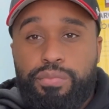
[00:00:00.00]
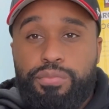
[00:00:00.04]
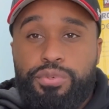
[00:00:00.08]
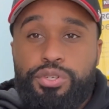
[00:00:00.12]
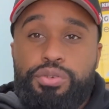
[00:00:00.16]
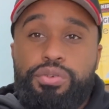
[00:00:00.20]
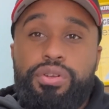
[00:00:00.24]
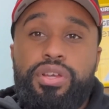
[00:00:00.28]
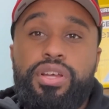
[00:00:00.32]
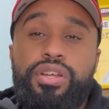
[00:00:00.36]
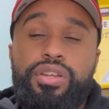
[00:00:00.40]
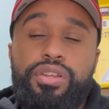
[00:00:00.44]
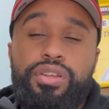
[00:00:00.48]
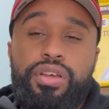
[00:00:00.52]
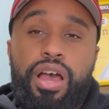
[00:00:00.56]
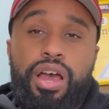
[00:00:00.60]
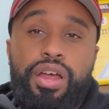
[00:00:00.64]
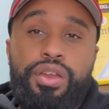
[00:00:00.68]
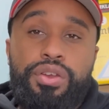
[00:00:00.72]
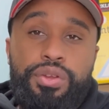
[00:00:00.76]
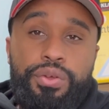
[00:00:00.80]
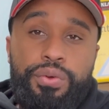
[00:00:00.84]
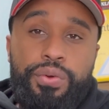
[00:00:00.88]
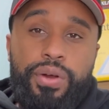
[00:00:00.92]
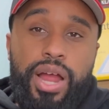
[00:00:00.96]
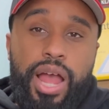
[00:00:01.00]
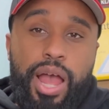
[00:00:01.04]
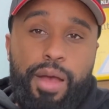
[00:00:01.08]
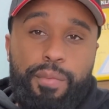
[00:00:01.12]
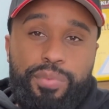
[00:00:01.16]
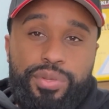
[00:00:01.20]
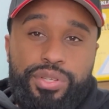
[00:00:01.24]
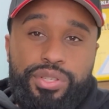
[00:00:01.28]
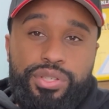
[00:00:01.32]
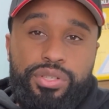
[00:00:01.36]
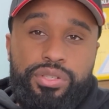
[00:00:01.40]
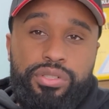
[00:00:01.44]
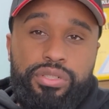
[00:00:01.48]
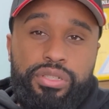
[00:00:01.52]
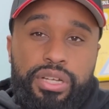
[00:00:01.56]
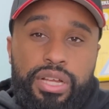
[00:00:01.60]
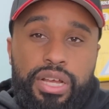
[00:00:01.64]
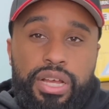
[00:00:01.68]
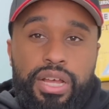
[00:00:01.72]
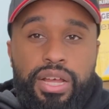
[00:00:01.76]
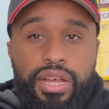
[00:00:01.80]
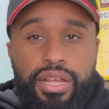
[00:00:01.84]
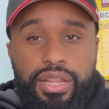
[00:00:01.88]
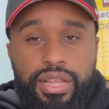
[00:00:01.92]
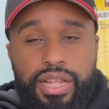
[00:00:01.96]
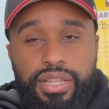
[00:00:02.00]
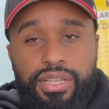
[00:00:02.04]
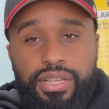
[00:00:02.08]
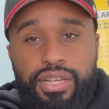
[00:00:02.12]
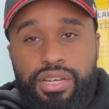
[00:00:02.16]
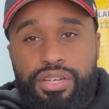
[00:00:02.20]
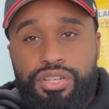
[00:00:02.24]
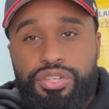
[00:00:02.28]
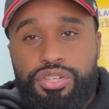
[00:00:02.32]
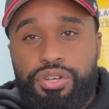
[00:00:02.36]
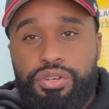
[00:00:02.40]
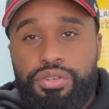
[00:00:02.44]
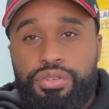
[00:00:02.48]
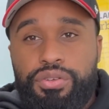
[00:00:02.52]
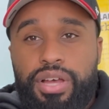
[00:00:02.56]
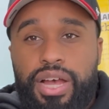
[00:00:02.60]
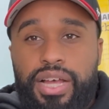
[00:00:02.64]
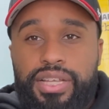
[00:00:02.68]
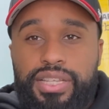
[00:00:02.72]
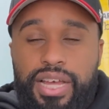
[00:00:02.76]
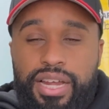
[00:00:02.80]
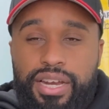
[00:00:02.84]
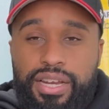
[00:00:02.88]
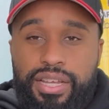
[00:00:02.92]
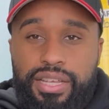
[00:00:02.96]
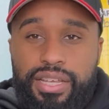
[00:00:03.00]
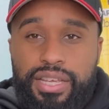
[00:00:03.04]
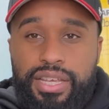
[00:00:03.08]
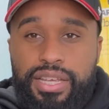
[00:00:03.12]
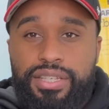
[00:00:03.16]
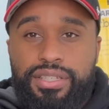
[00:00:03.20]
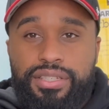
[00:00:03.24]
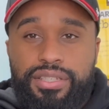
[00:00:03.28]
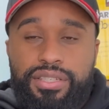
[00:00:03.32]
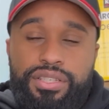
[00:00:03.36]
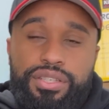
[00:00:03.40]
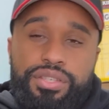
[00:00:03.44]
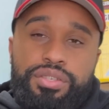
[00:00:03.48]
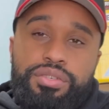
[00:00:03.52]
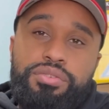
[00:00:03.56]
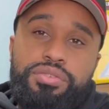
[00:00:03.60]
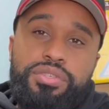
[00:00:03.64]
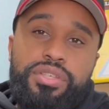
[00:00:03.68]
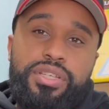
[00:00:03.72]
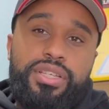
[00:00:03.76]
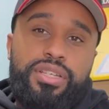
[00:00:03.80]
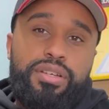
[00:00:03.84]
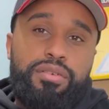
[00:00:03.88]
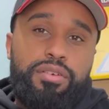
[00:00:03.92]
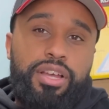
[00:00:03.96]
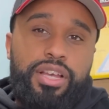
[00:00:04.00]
I'm shooting a newer episode that's going to show you guys how to easily use it.